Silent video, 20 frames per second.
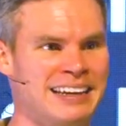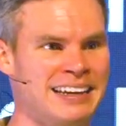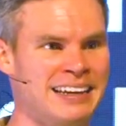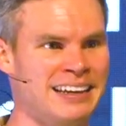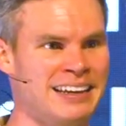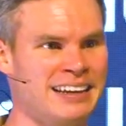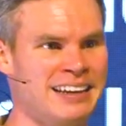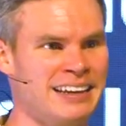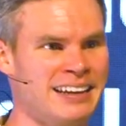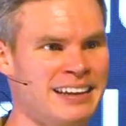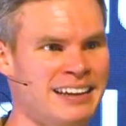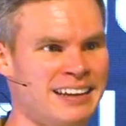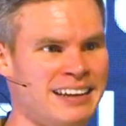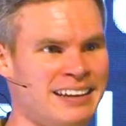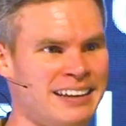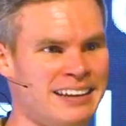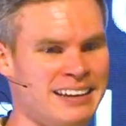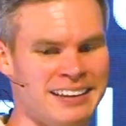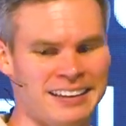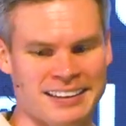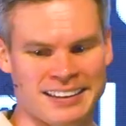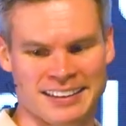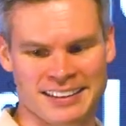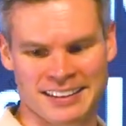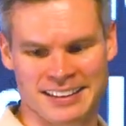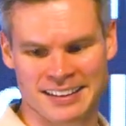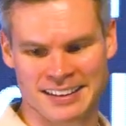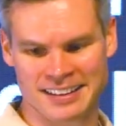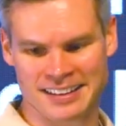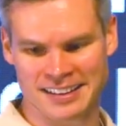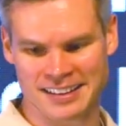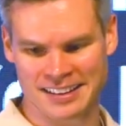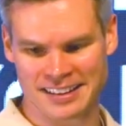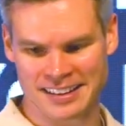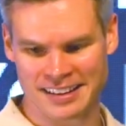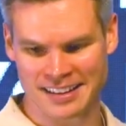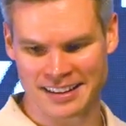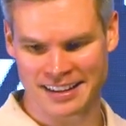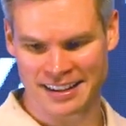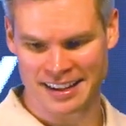
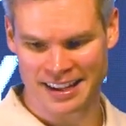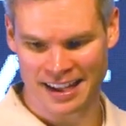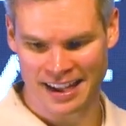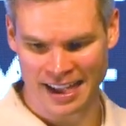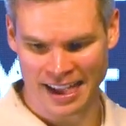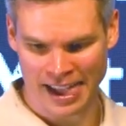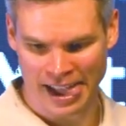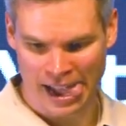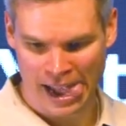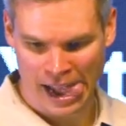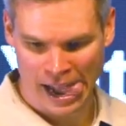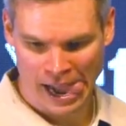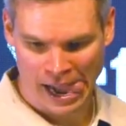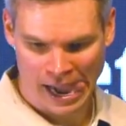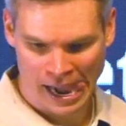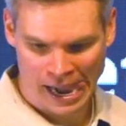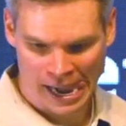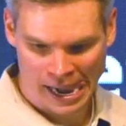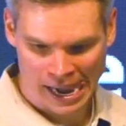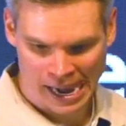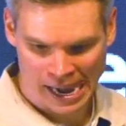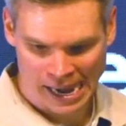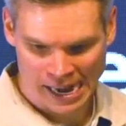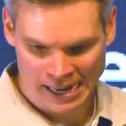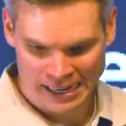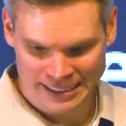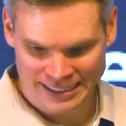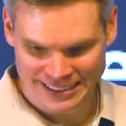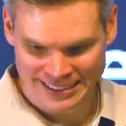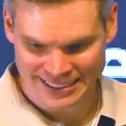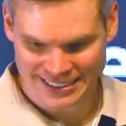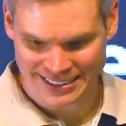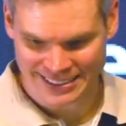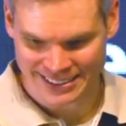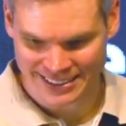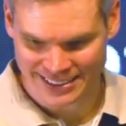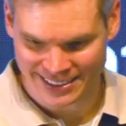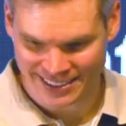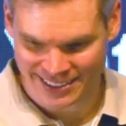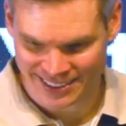
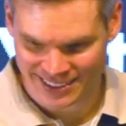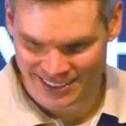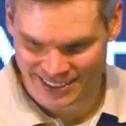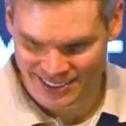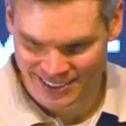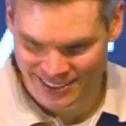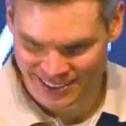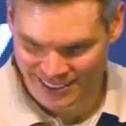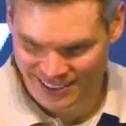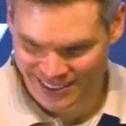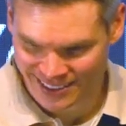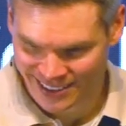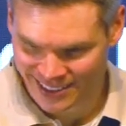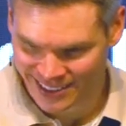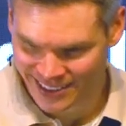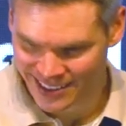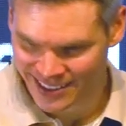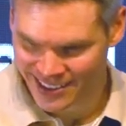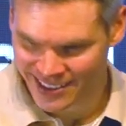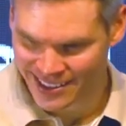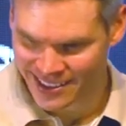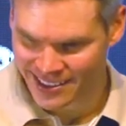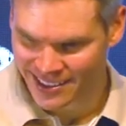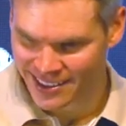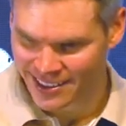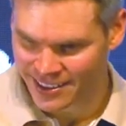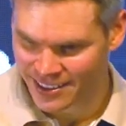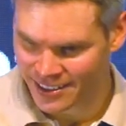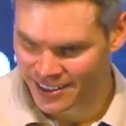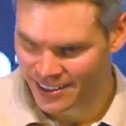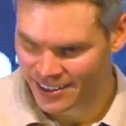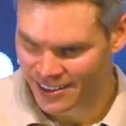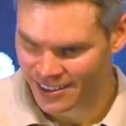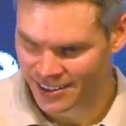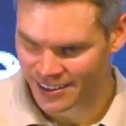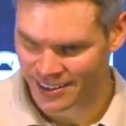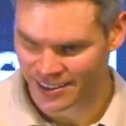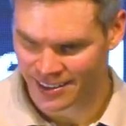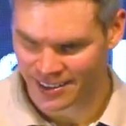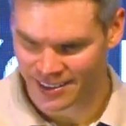
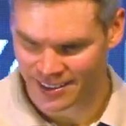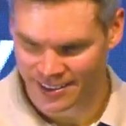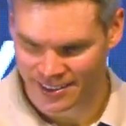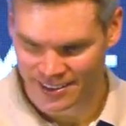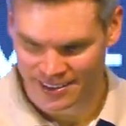No one is speaking in this clip.